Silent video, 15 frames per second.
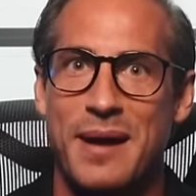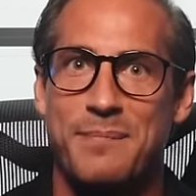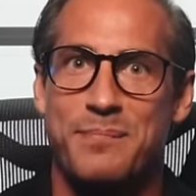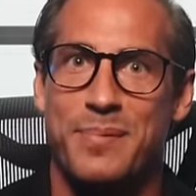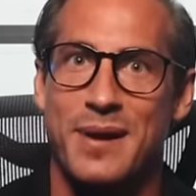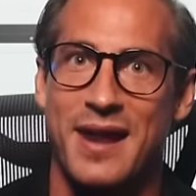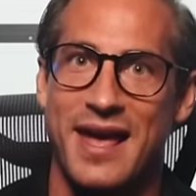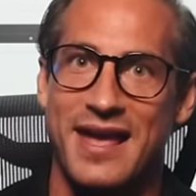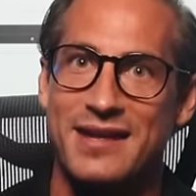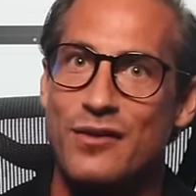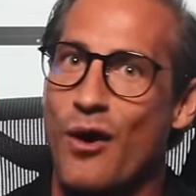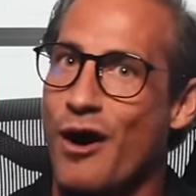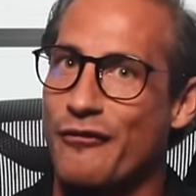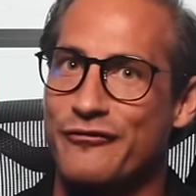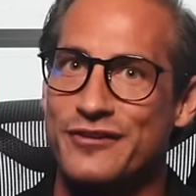by
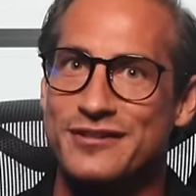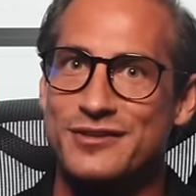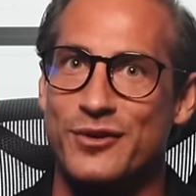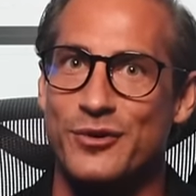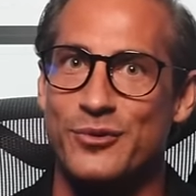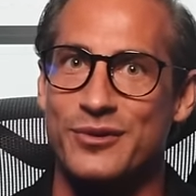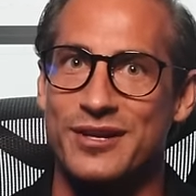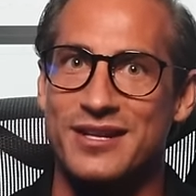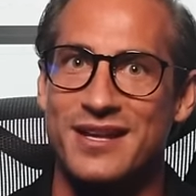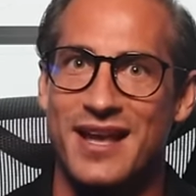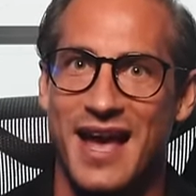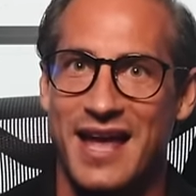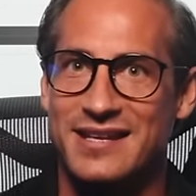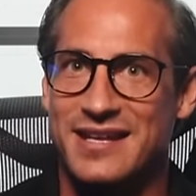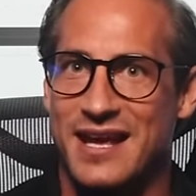playing offense
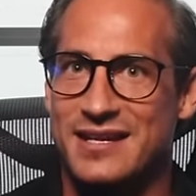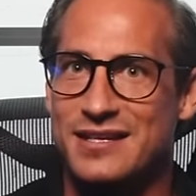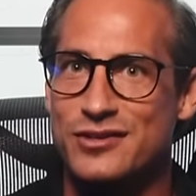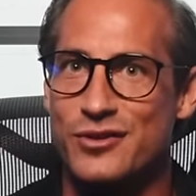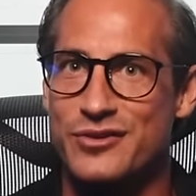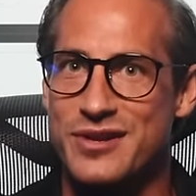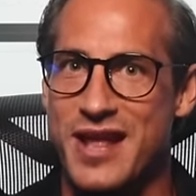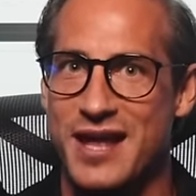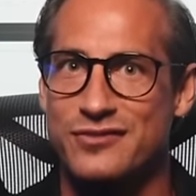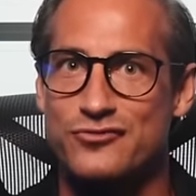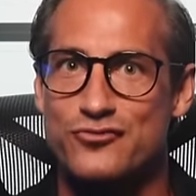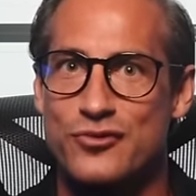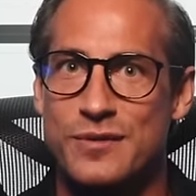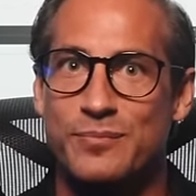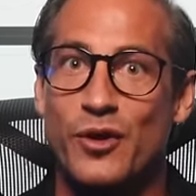only and getting your net
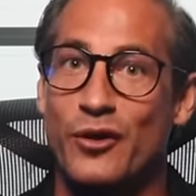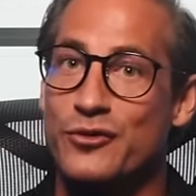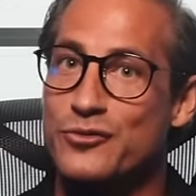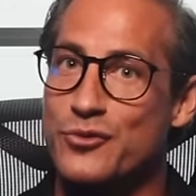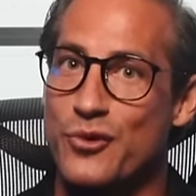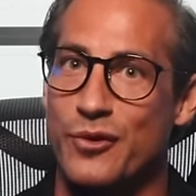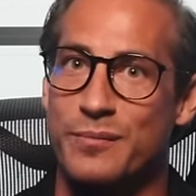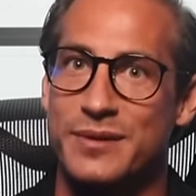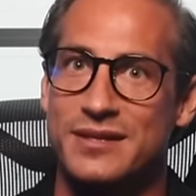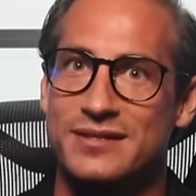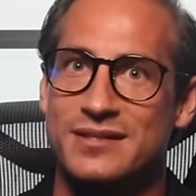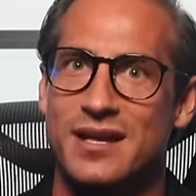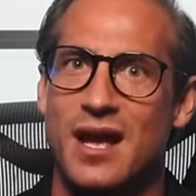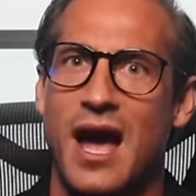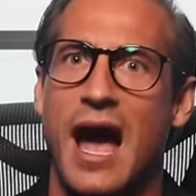ripped on
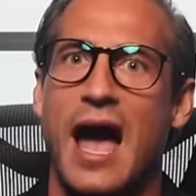derbies.